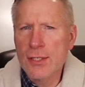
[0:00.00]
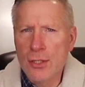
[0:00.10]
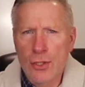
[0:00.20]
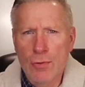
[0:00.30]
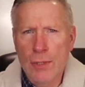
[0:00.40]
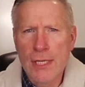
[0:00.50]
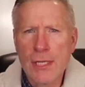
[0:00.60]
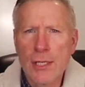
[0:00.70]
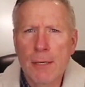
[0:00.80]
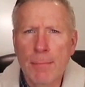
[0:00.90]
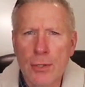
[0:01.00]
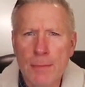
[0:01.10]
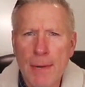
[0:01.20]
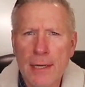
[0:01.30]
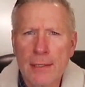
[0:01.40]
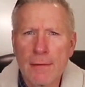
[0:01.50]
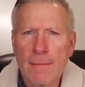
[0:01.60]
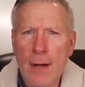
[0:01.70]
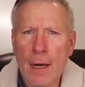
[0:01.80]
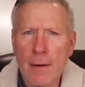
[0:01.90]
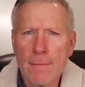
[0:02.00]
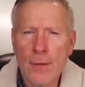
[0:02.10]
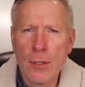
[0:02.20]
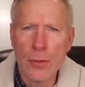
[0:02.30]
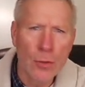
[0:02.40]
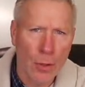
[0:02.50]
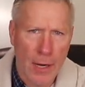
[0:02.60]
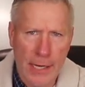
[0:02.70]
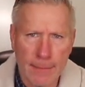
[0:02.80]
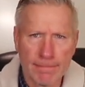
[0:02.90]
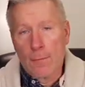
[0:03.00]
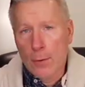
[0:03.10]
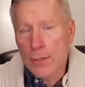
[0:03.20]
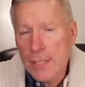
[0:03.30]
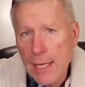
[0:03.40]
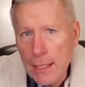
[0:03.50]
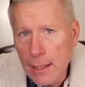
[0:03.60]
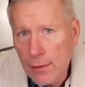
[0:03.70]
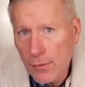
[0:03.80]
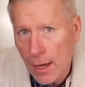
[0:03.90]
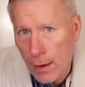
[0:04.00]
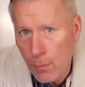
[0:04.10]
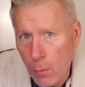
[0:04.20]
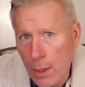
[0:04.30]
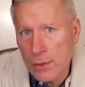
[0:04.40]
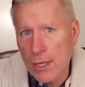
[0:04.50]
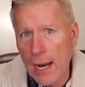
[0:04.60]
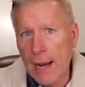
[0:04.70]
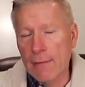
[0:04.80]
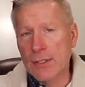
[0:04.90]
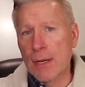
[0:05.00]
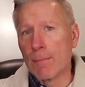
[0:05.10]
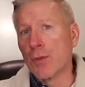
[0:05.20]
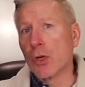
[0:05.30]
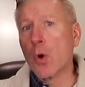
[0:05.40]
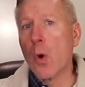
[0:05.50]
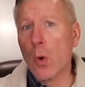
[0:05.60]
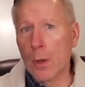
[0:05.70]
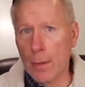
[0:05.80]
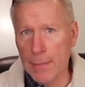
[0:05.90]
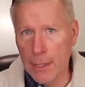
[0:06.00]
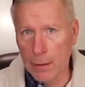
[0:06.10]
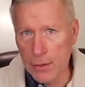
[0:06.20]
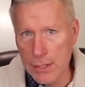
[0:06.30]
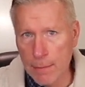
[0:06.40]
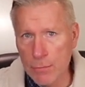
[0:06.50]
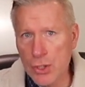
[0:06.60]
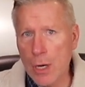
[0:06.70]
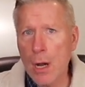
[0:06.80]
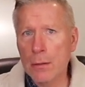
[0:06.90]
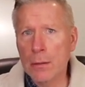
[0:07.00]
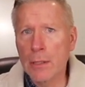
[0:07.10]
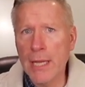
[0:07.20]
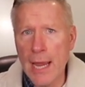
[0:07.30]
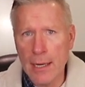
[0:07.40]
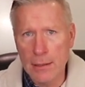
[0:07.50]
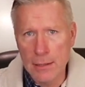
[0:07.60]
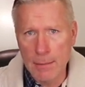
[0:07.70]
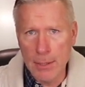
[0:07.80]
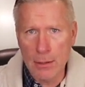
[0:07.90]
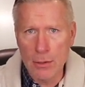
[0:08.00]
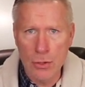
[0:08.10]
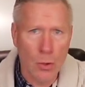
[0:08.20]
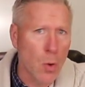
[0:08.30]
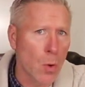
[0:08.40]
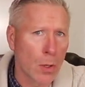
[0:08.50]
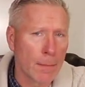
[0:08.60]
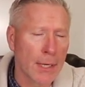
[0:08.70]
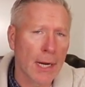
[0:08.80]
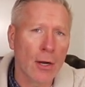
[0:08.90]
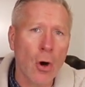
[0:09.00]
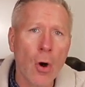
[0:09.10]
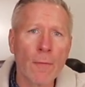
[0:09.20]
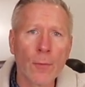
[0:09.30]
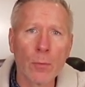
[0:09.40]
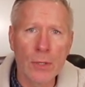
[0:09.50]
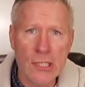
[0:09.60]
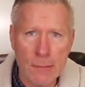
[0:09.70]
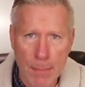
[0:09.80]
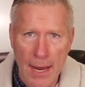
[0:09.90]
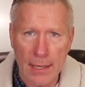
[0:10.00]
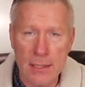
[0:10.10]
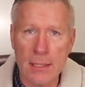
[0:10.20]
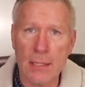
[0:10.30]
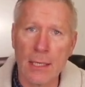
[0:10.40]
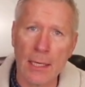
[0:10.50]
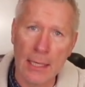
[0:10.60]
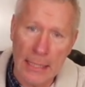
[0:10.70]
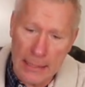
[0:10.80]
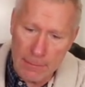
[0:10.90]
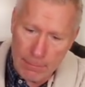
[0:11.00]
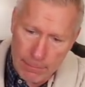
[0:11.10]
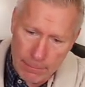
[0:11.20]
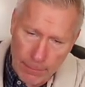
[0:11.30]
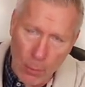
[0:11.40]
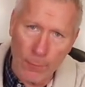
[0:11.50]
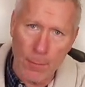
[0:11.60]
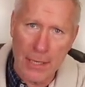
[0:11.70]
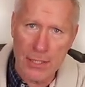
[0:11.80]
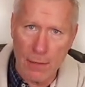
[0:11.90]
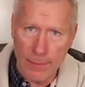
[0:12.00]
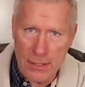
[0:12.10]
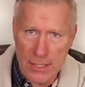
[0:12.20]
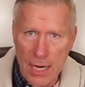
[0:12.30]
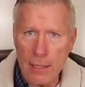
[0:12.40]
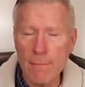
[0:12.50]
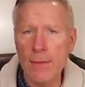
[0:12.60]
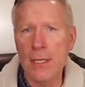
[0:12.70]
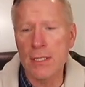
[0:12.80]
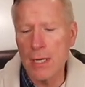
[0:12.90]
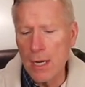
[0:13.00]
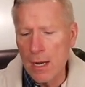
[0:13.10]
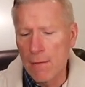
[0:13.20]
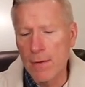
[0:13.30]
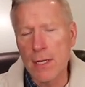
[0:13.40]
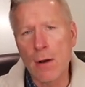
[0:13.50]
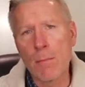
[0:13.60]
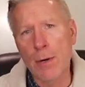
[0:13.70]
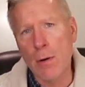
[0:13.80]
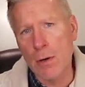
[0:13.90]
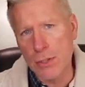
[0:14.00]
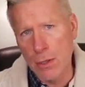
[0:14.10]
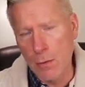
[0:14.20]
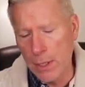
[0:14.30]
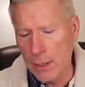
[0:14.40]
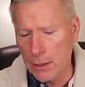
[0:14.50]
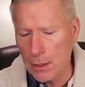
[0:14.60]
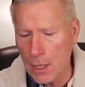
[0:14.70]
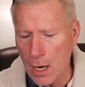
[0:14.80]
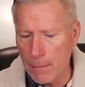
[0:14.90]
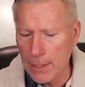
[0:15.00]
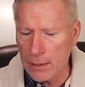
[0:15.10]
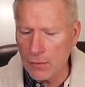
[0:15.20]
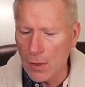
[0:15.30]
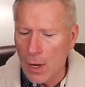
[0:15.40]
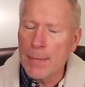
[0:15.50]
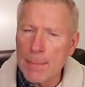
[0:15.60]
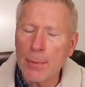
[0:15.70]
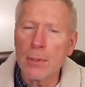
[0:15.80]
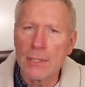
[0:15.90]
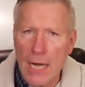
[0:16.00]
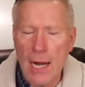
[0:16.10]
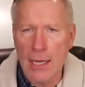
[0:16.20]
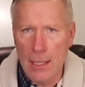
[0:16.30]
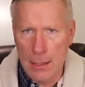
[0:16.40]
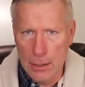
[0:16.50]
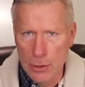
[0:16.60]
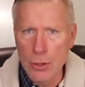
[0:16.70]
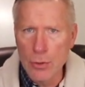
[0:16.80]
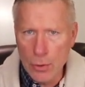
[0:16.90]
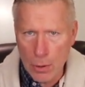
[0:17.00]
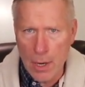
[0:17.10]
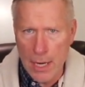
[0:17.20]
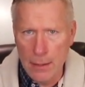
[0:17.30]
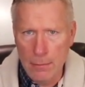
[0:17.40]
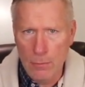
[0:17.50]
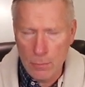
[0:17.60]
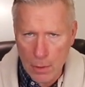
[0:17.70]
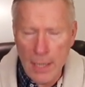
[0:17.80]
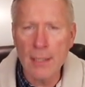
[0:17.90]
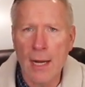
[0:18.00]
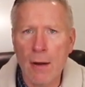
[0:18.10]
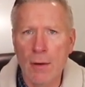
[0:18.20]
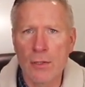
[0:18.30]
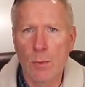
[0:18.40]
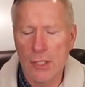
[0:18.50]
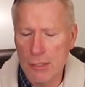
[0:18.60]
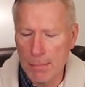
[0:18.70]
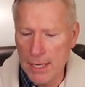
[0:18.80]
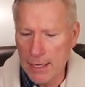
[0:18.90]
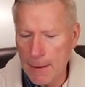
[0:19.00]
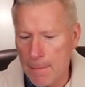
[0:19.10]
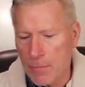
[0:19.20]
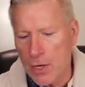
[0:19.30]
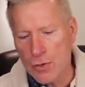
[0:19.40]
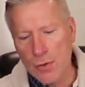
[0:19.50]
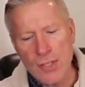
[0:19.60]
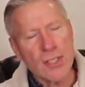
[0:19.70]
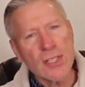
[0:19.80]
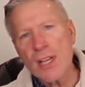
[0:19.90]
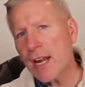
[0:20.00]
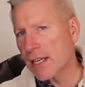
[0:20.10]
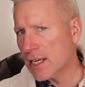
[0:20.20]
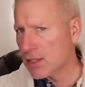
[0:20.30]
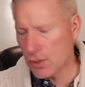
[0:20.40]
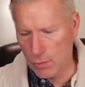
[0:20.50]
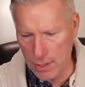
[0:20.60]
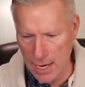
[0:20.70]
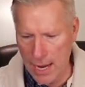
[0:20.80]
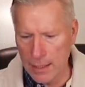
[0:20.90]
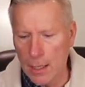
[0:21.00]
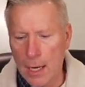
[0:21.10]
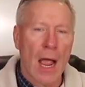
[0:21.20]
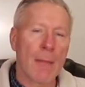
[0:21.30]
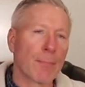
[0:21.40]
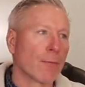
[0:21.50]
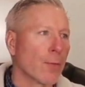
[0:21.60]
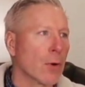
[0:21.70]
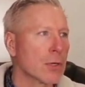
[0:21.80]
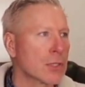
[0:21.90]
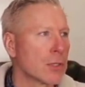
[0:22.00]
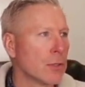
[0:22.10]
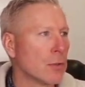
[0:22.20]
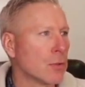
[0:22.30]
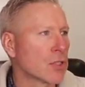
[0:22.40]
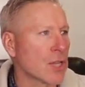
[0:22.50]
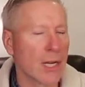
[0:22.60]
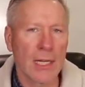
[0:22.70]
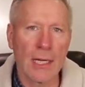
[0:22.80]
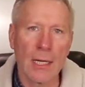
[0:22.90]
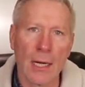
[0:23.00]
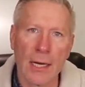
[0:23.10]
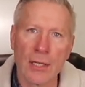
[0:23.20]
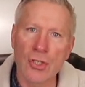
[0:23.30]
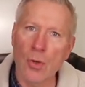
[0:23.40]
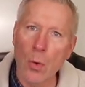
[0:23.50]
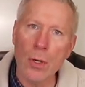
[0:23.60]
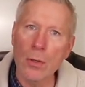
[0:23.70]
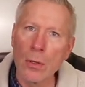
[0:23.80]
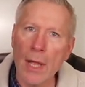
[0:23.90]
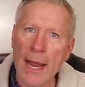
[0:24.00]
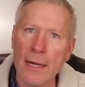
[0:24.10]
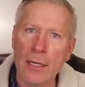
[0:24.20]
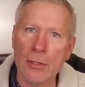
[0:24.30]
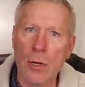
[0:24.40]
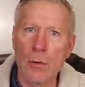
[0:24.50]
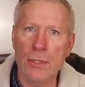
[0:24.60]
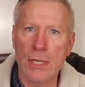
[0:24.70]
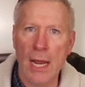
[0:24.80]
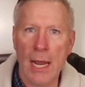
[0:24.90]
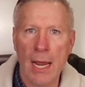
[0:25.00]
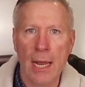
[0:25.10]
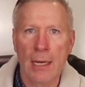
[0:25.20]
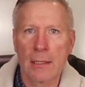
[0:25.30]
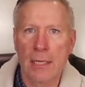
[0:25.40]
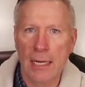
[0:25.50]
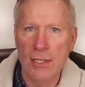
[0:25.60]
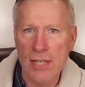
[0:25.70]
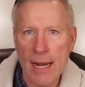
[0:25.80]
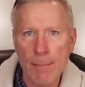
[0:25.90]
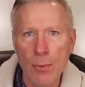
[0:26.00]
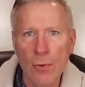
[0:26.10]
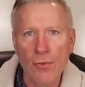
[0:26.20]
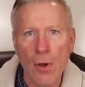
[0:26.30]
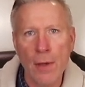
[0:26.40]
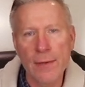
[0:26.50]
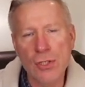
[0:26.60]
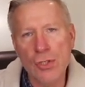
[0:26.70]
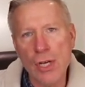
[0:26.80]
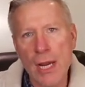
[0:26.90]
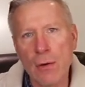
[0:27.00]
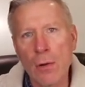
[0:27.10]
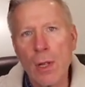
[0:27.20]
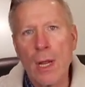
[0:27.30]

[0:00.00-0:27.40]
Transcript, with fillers: the strategic perspective of Ukraine. First thing is, I want to have some decorum here, some scholarly academic decorum, and I call for respect uh, in both for myself inside of this video, but also in the comments. People are dying in Ukraine right now as we speak. So this is not history yet. I prefer to study uh, historical anecdotes and examples on this channel